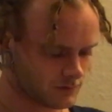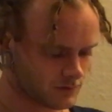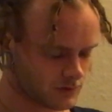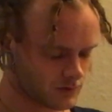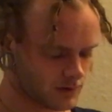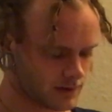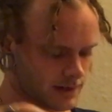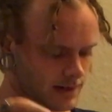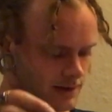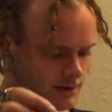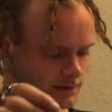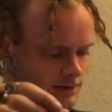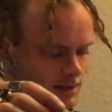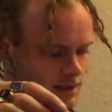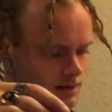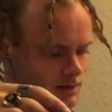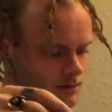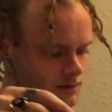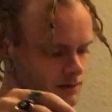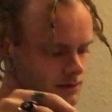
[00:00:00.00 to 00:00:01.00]
Right now it's
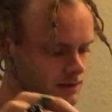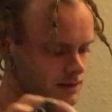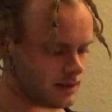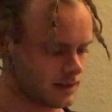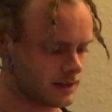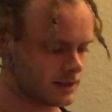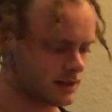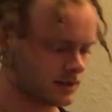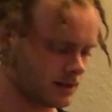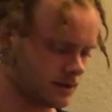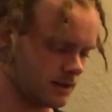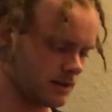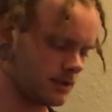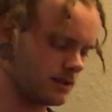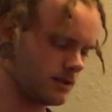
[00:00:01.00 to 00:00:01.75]
kind of looking like I